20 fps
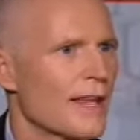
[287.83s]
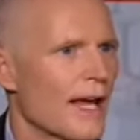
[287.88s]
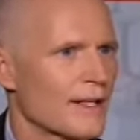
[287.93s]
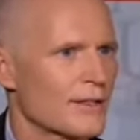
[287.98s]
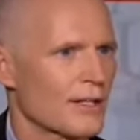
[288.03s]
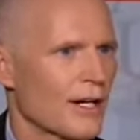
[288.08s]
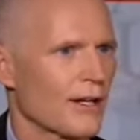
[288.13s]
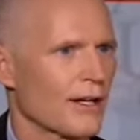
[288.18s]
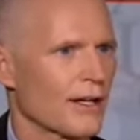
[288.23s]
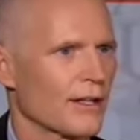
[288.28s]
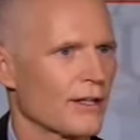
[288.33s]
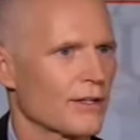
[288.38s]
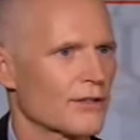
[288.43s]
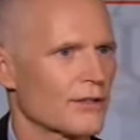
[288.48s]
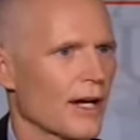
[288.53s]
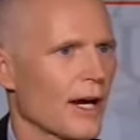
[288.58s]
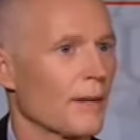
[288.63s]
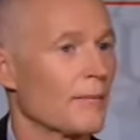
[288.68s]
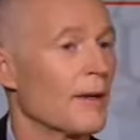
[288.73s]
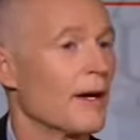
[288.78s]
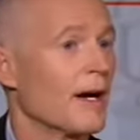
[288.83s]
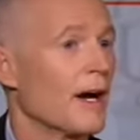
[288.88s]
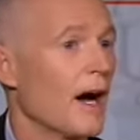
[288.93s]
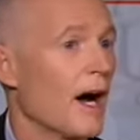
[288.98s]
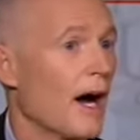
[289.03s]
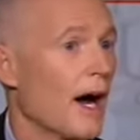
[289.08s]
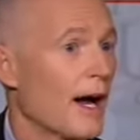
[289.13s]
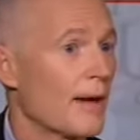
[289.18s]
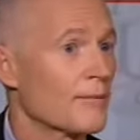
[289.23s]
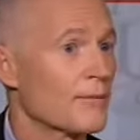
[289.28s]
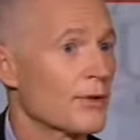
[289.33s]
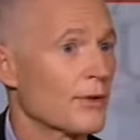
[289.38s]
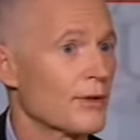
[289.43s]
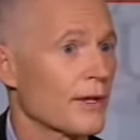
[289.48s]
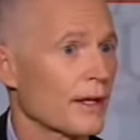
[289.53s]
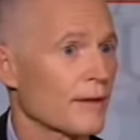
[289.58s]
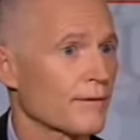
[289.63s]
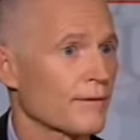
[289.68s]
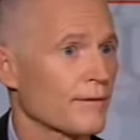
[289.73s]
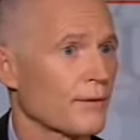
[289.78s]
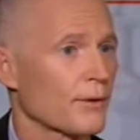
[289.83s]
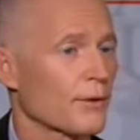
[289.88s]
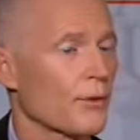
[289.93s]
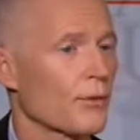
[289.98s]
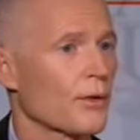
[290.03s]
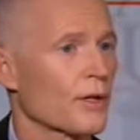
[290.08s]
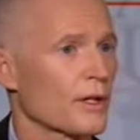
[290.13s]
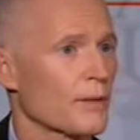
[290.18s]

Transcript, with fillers: That's how you get a job. I'm doing that in Florida.